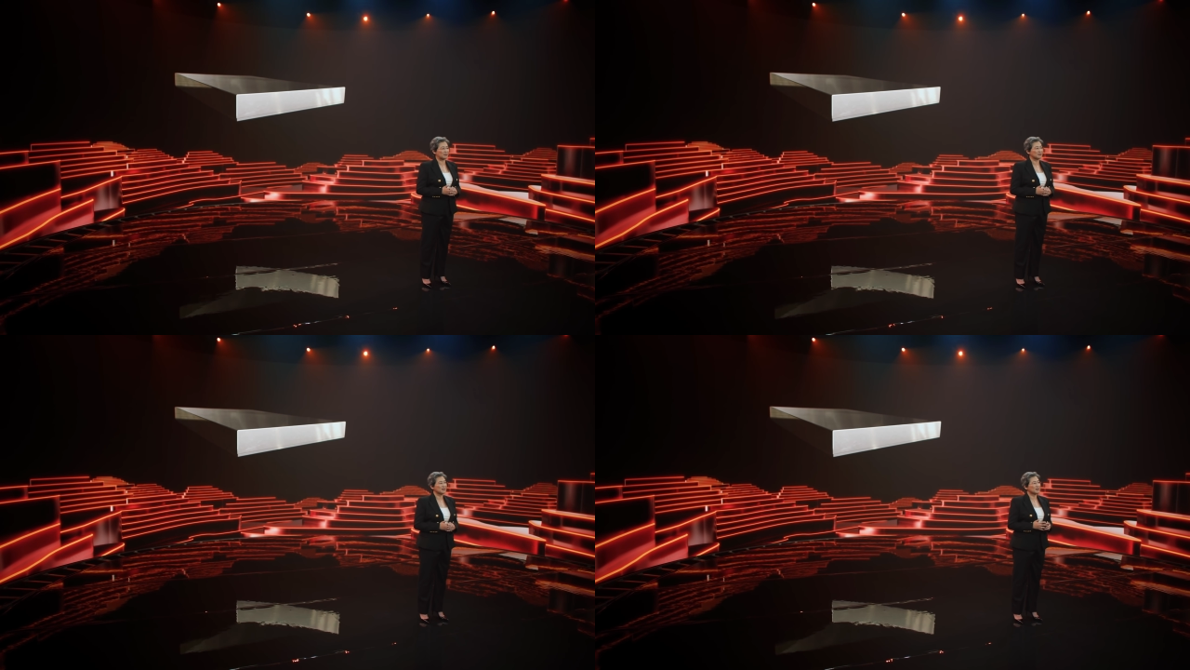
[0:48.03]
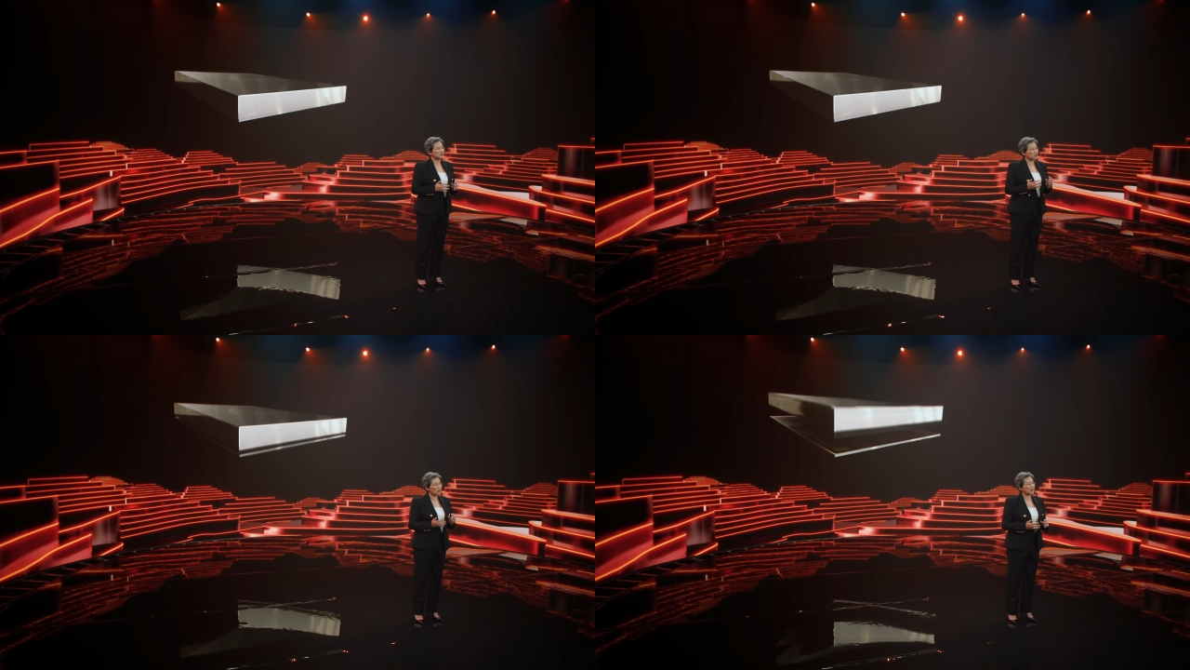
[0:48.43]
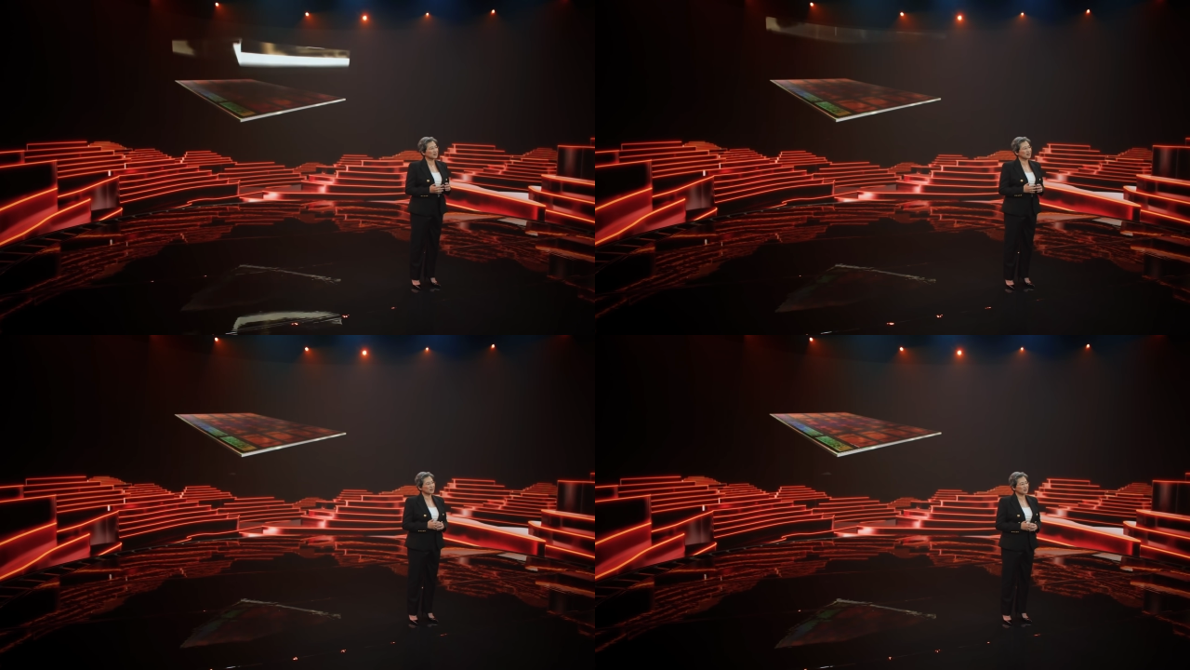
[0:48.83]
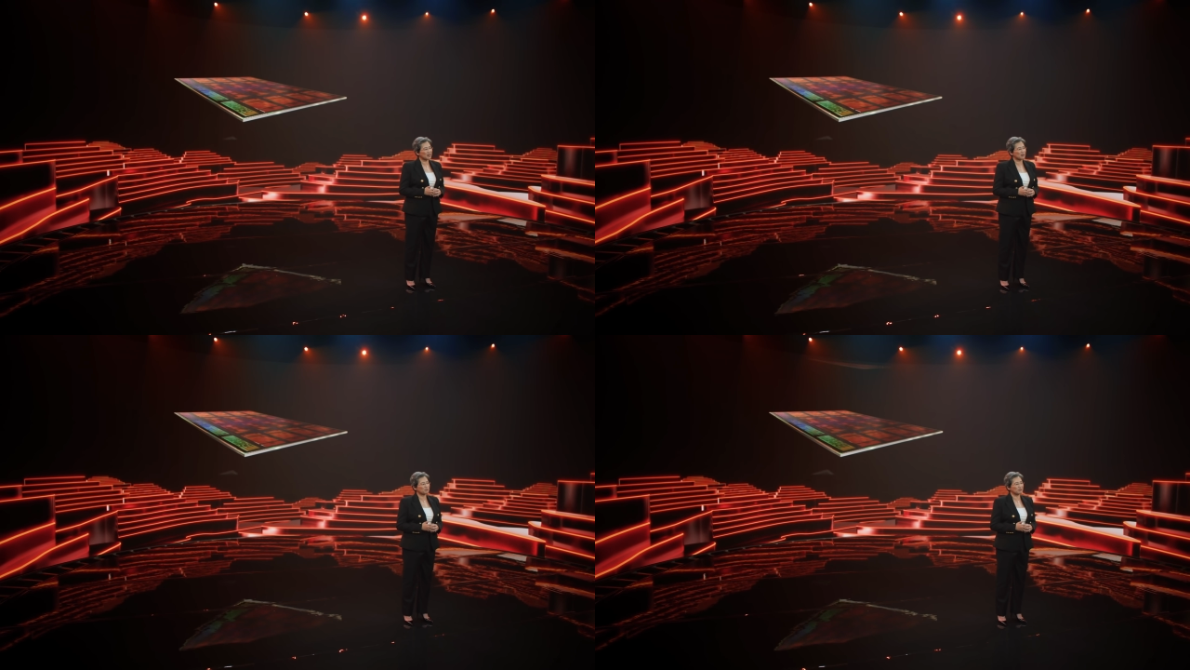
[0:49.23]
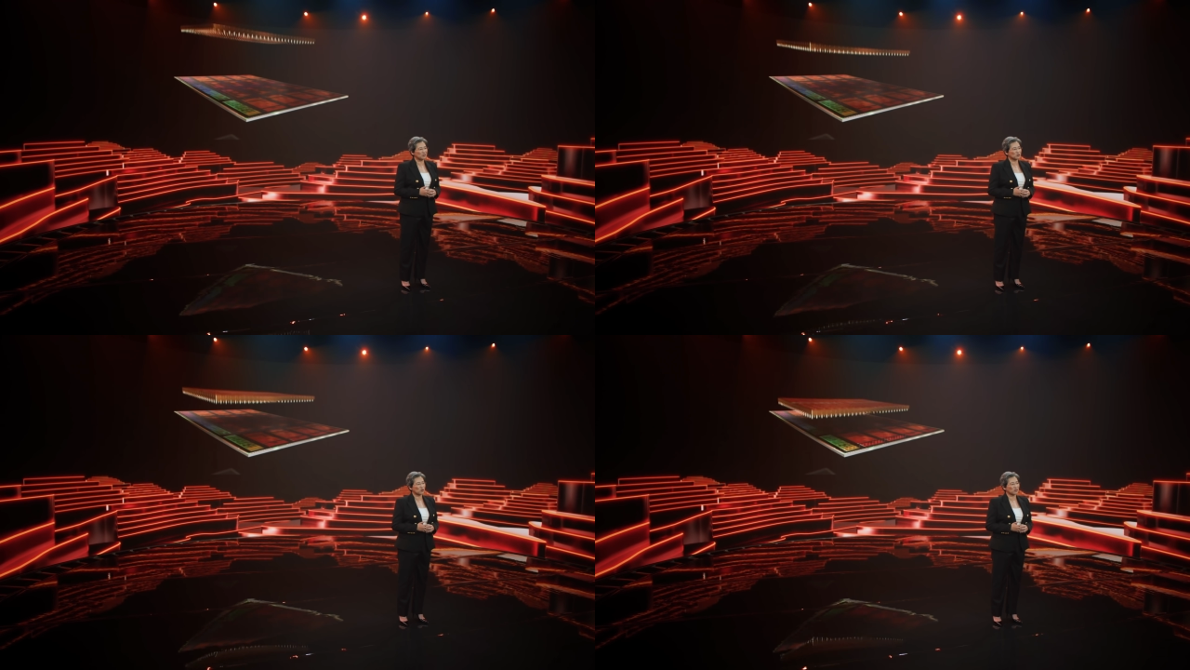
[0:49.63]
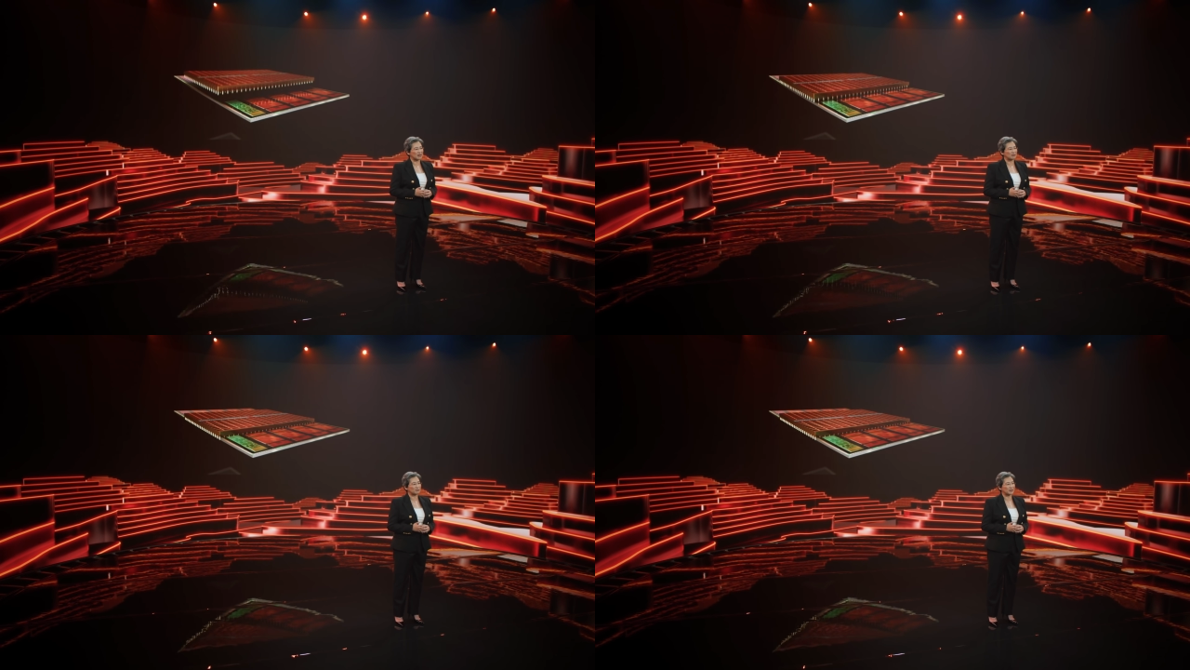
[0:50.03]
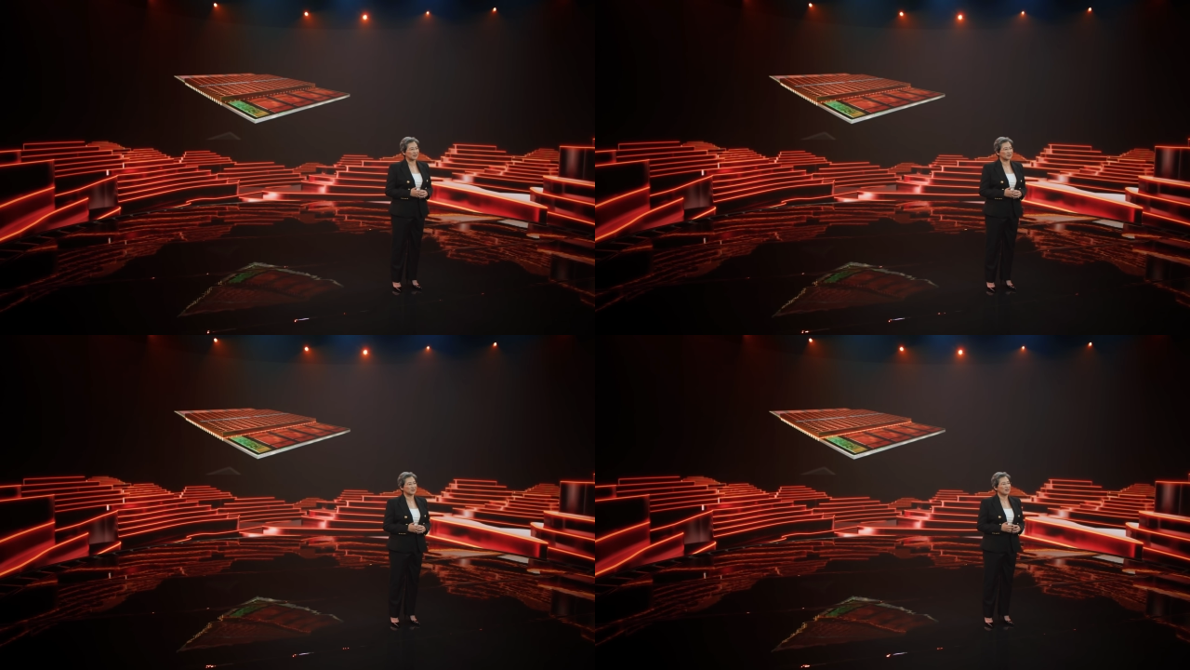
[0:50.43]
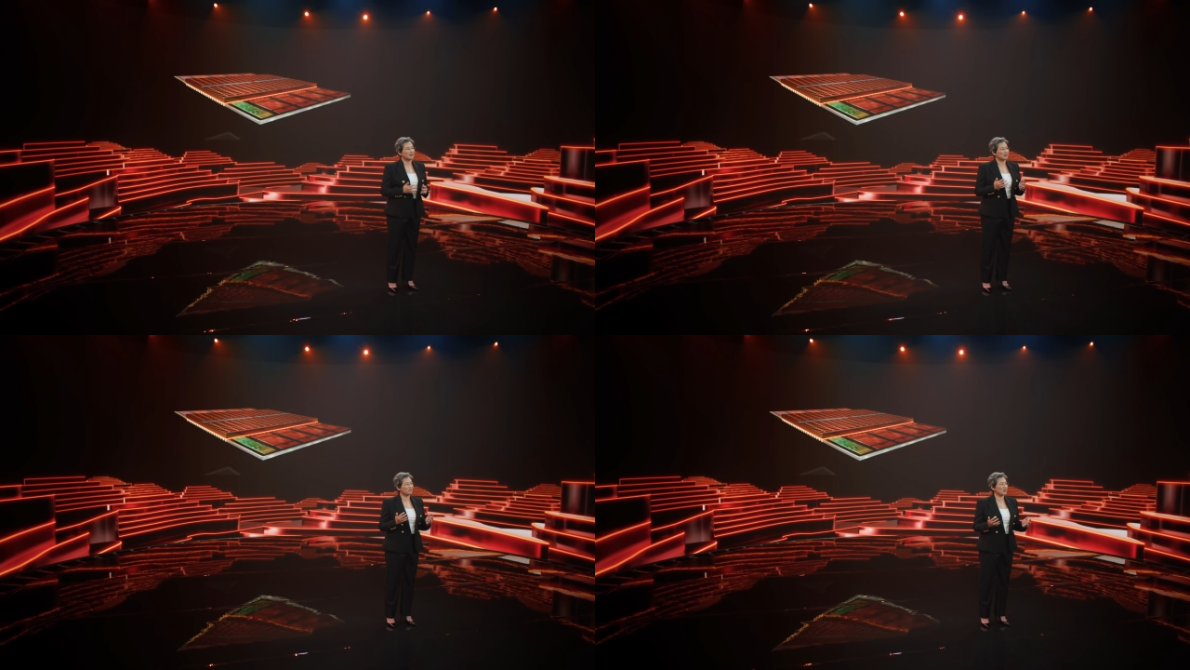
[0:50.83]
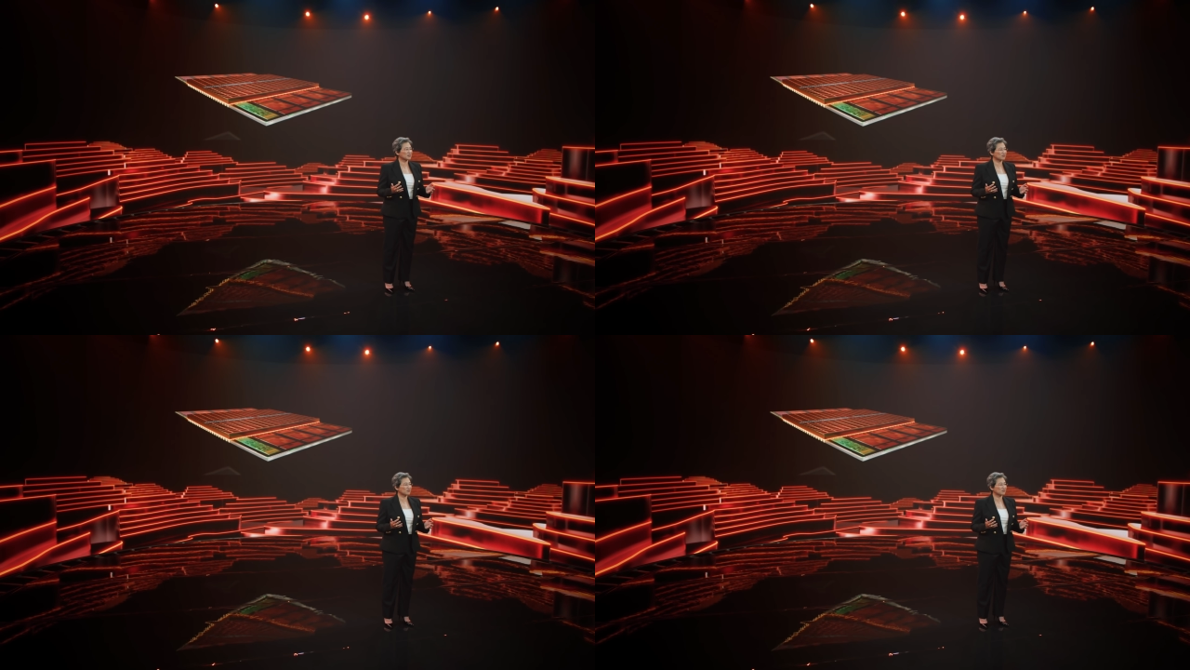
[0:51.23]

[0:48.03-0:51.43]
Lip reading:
No face is visible, so there are no lips to read.